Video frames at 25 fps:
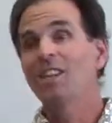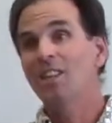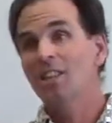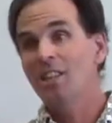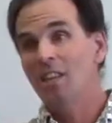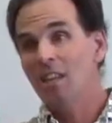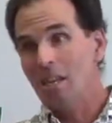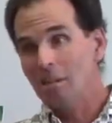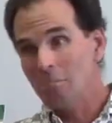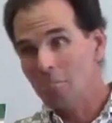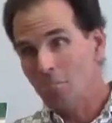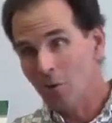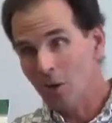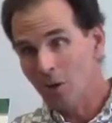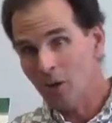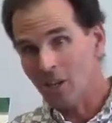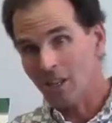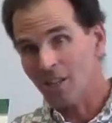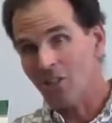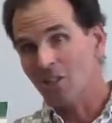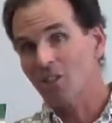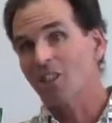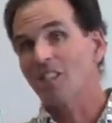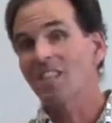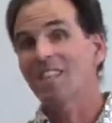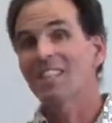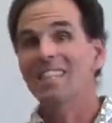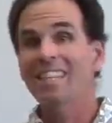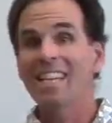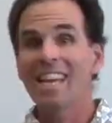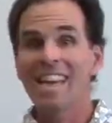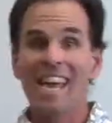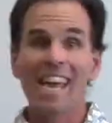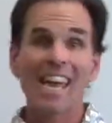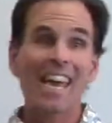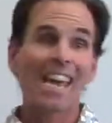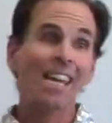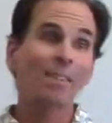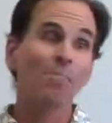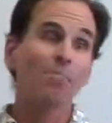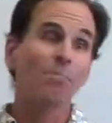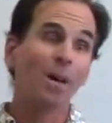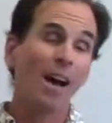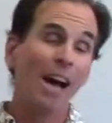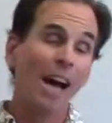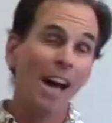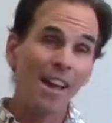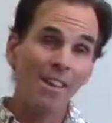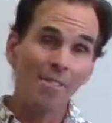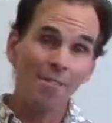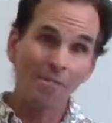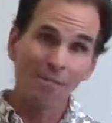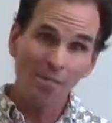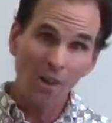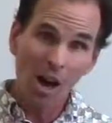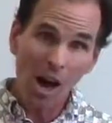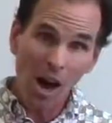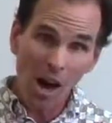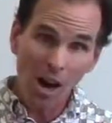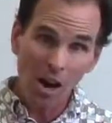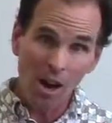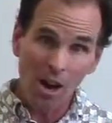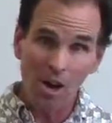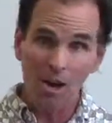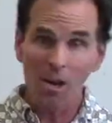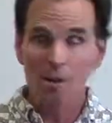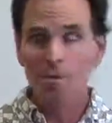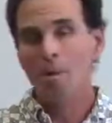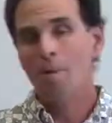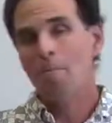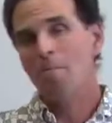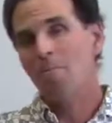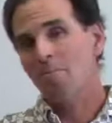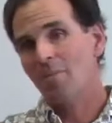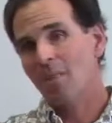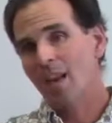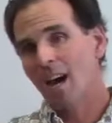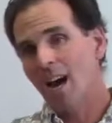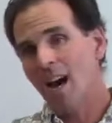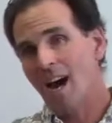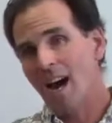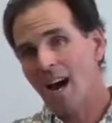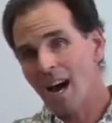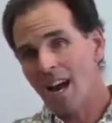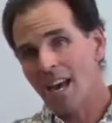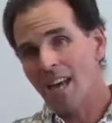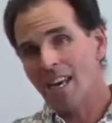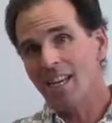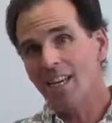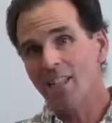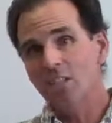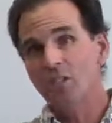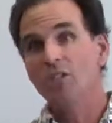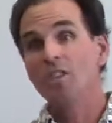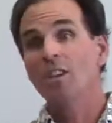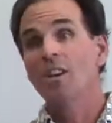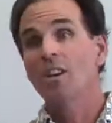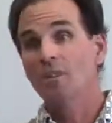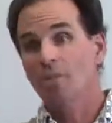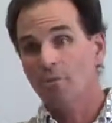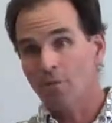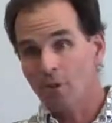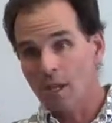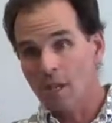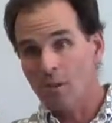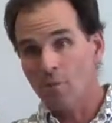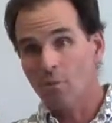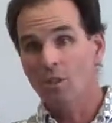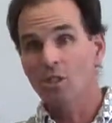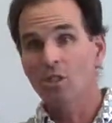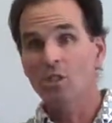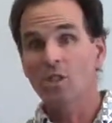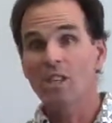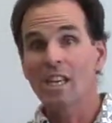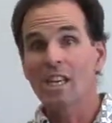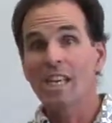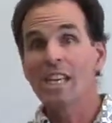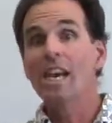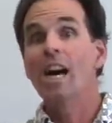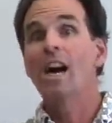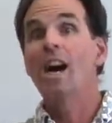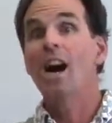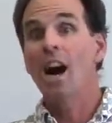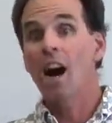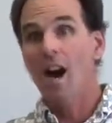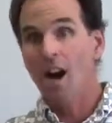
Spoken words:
that books contain by far the highest frequency